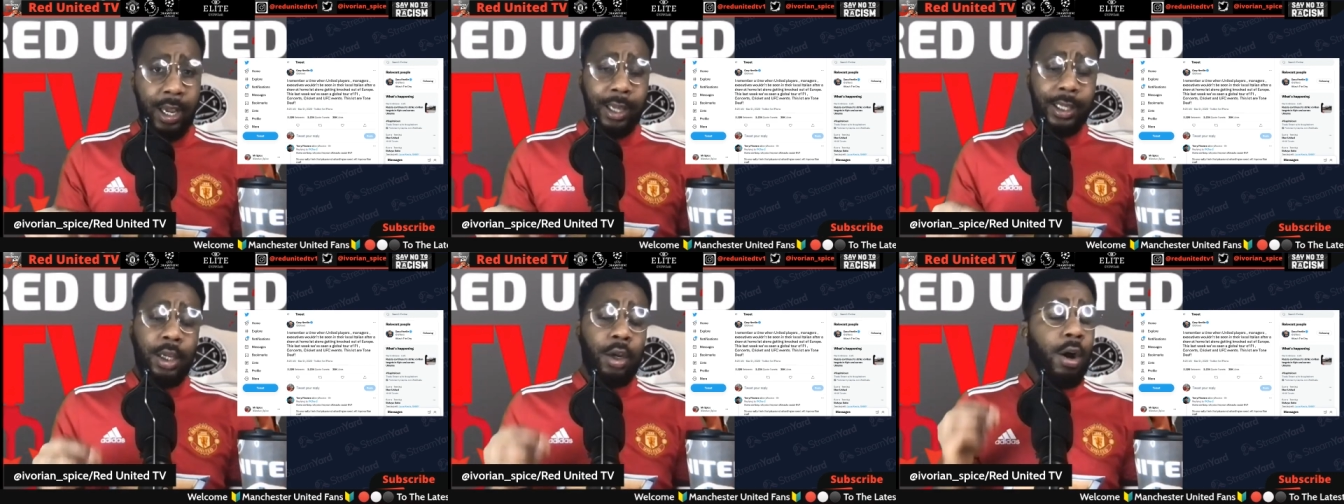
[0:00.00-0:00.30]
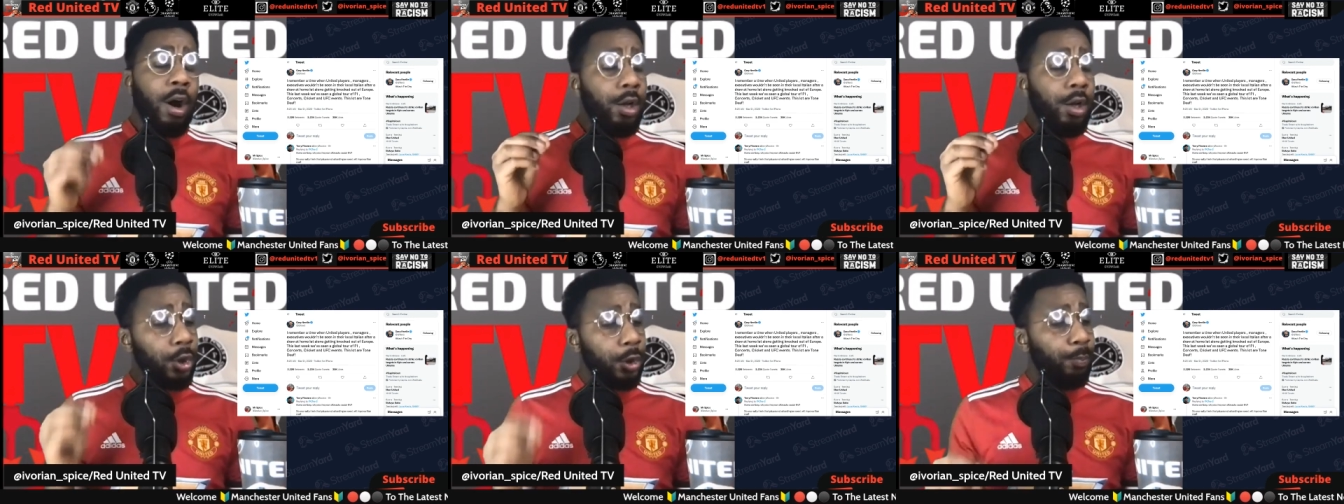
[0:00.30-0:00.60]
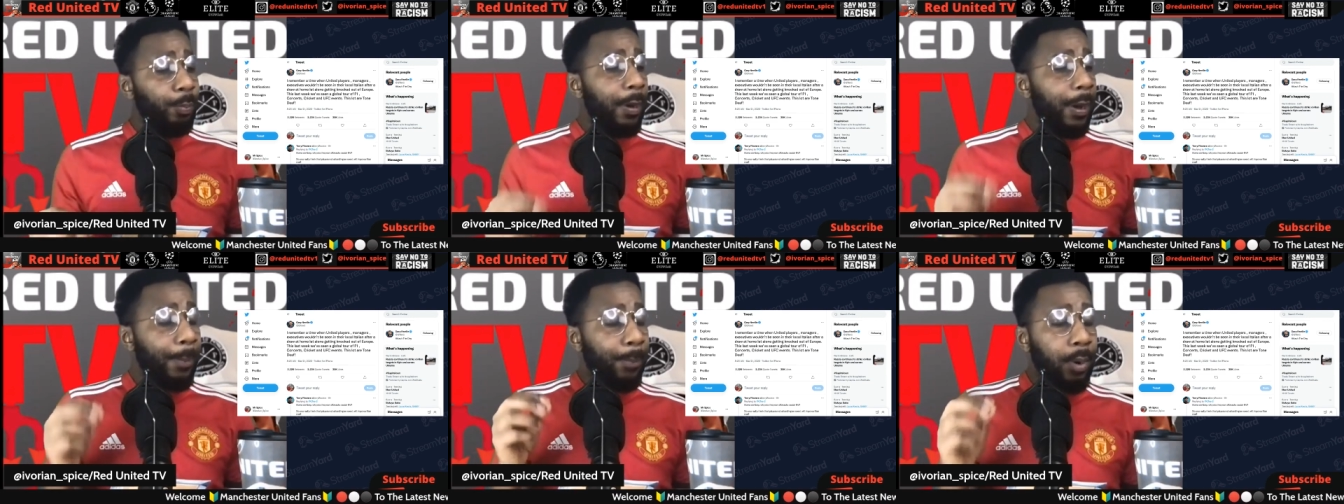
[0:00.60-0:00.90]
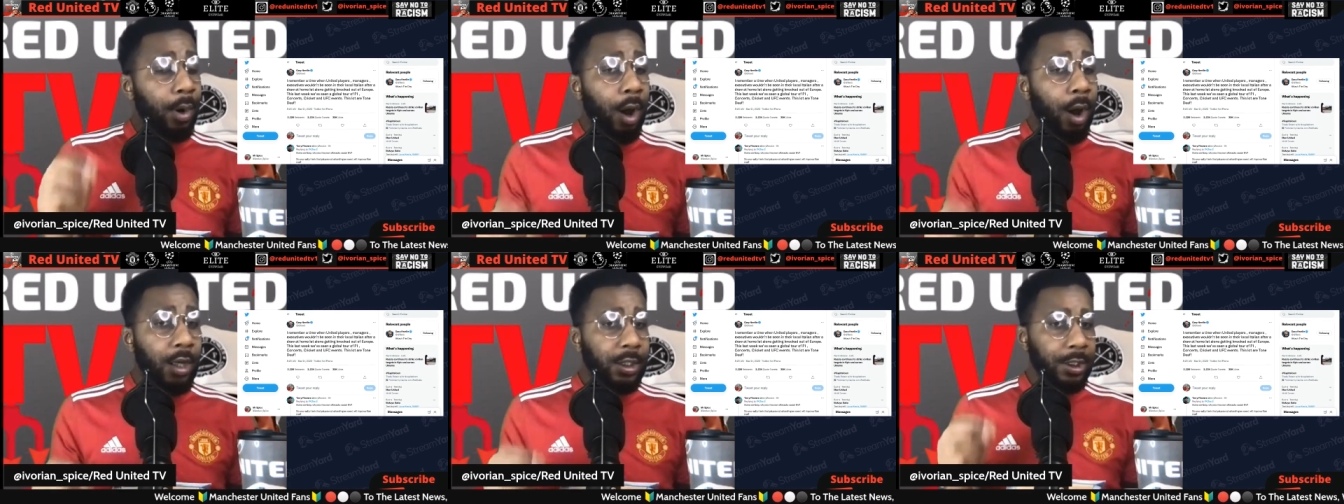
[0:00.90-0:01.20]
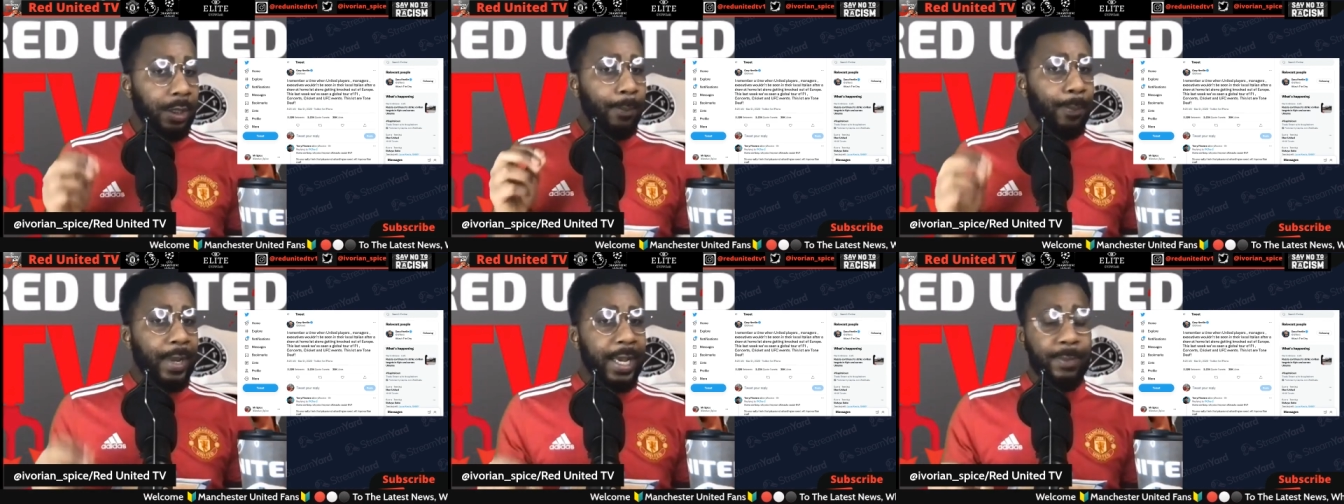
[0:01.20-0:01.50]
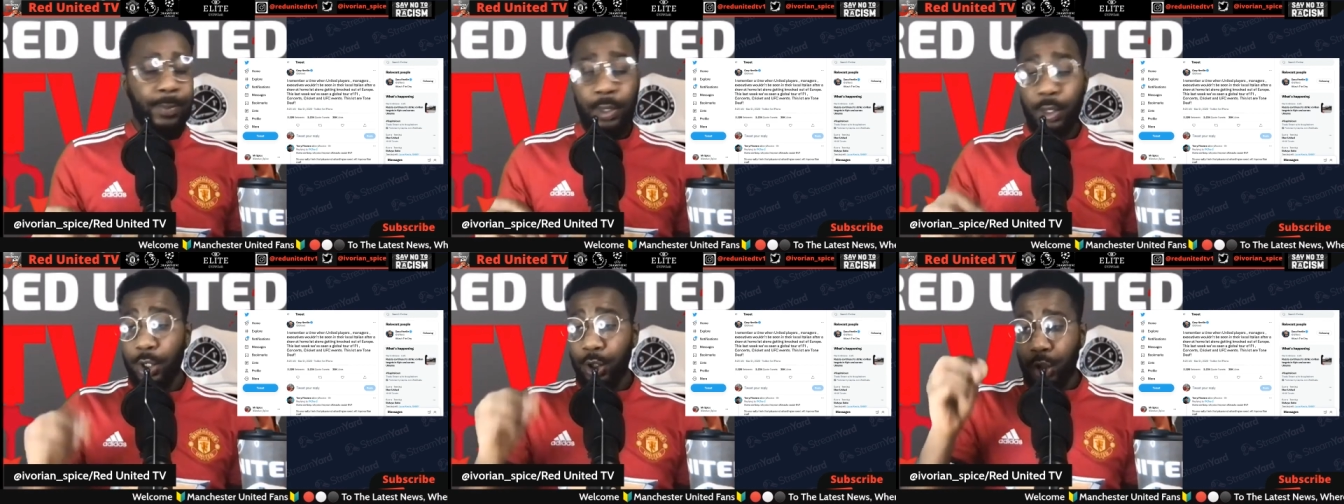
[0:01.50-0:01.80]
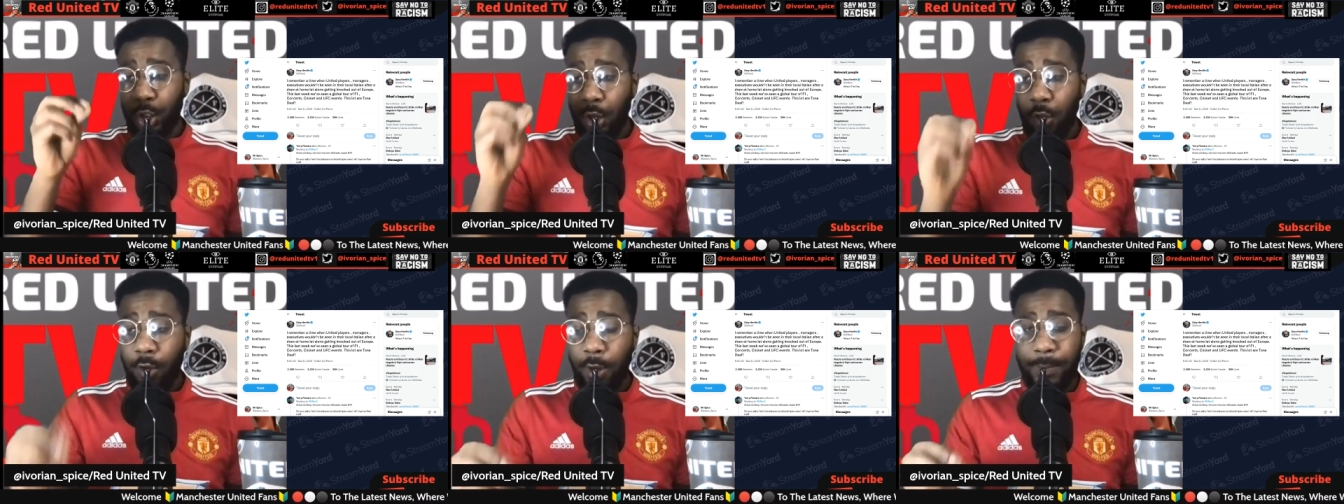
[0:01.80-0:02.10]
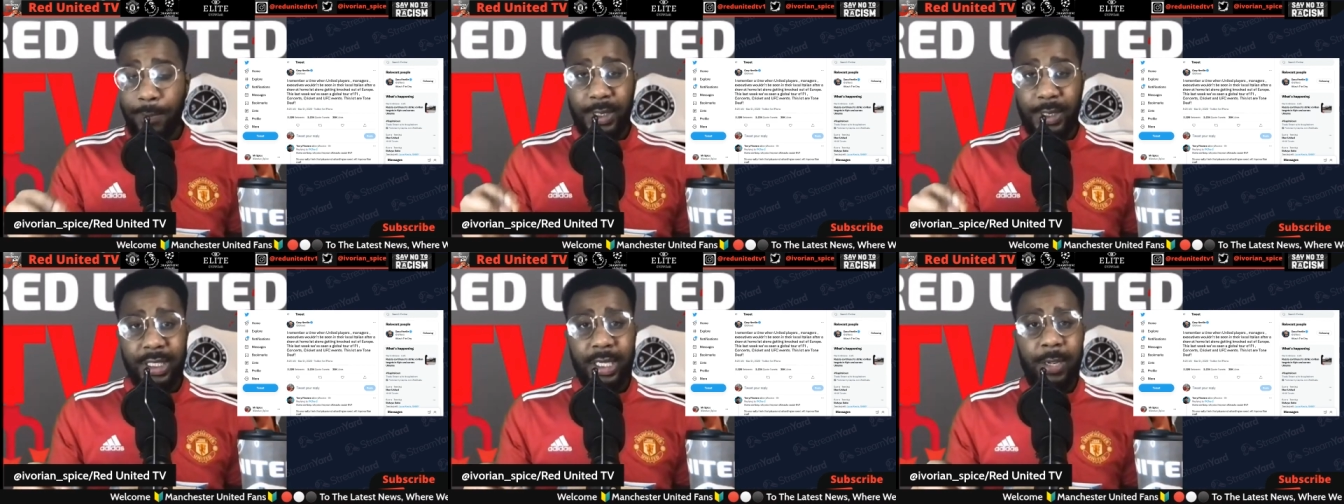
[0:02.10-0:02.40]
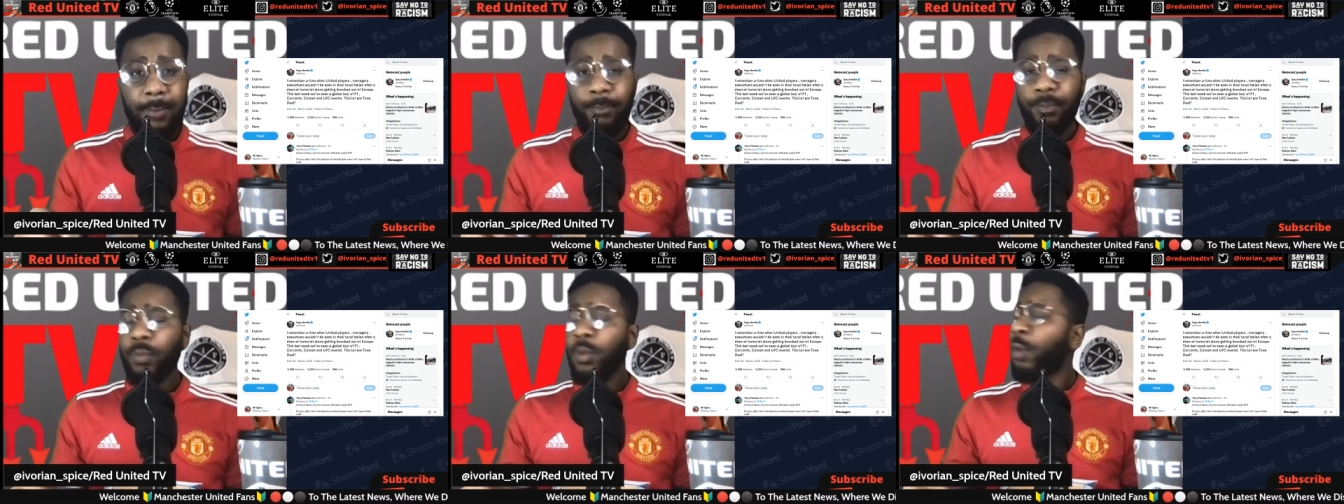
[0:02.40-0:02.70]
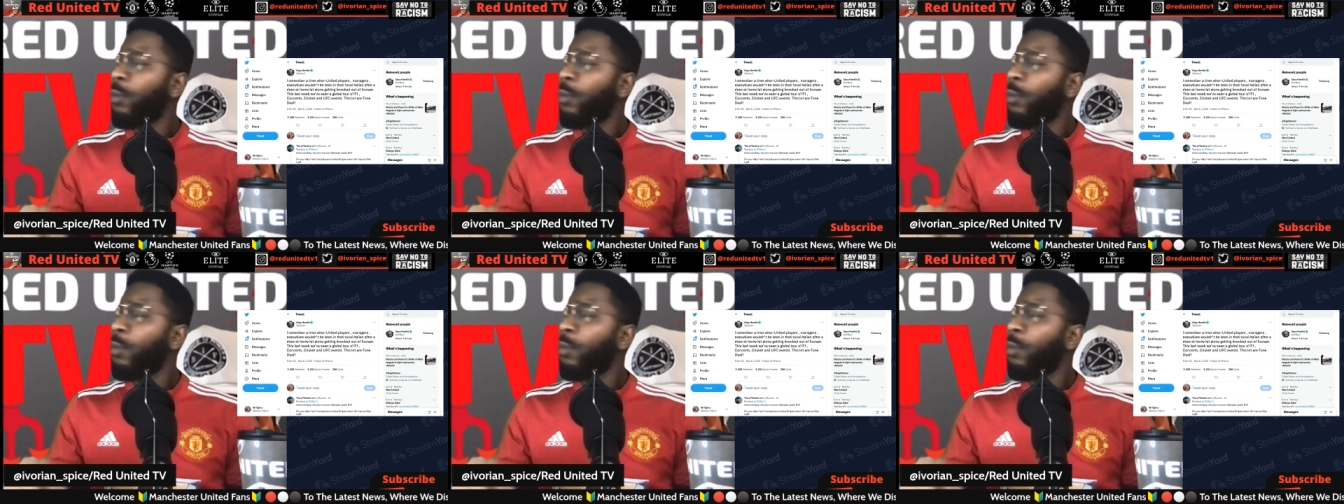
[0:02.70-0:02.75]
You can't just be blasting players because you're upset.